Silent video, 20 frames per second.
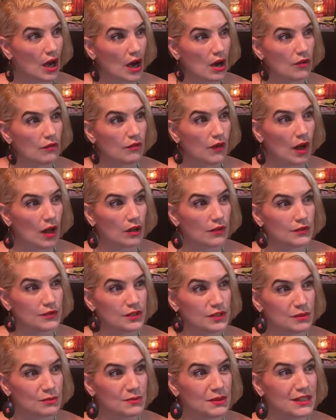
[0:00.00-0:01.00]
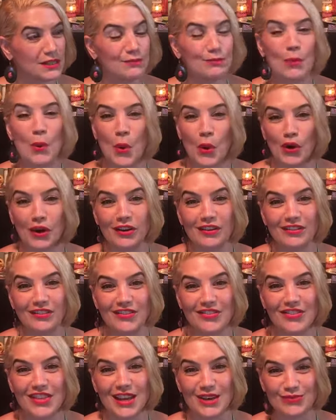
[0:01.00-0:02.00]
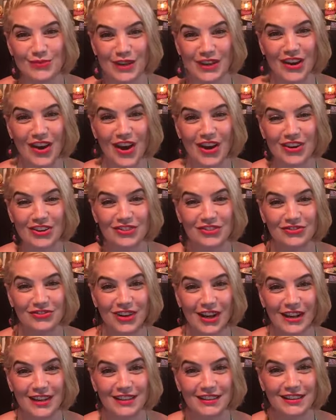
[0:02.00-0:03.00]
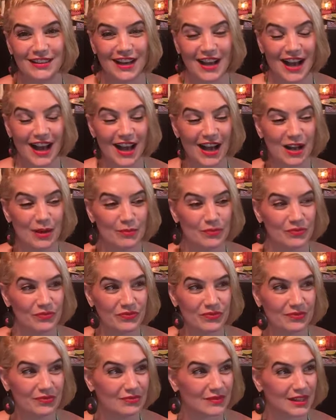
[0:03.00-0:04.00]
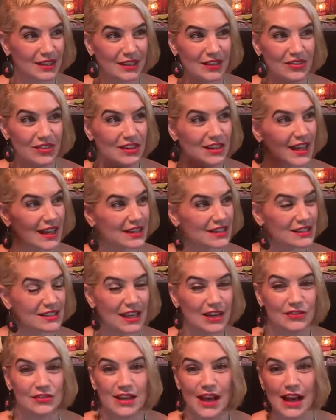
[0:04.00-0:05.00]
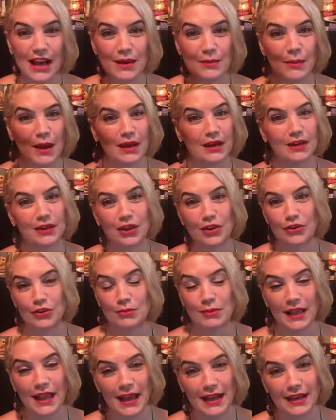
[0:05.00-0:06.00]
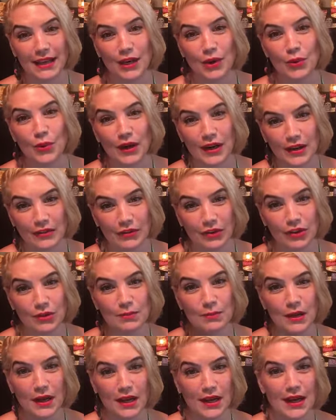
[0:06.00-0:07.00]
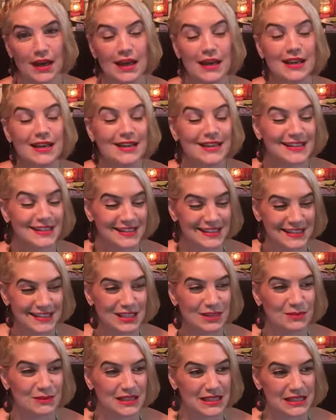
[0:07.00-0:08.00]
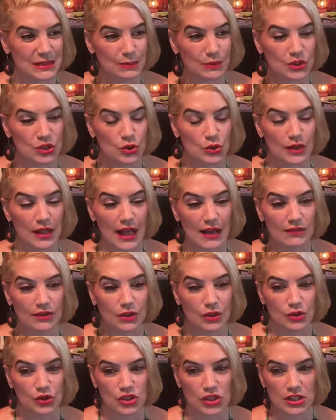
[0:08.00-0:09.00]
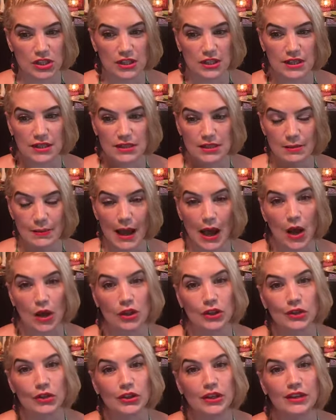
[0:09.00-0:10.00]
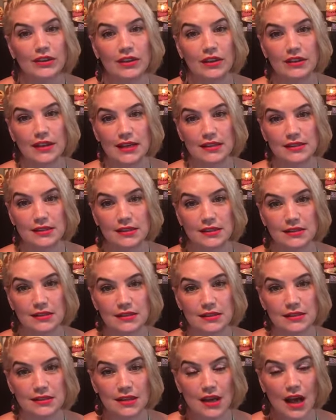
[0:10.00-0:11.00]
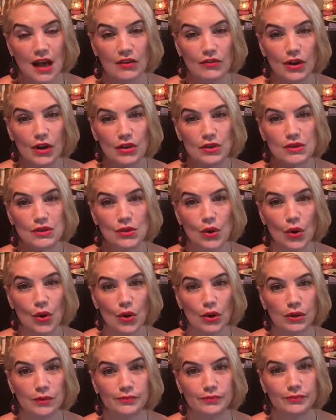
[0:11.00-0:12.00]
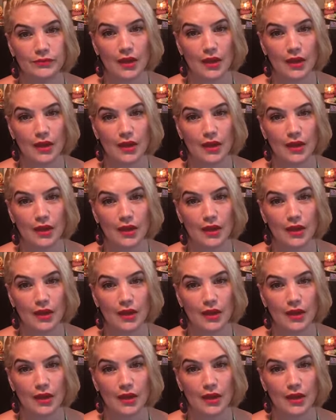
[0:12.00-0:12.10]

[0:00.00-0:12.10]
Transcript: evolve to be more than we are, right? Um, in the next lifetime, on another planet, whatever. But to me, spiritual evolution is about learning the lessons of our soul,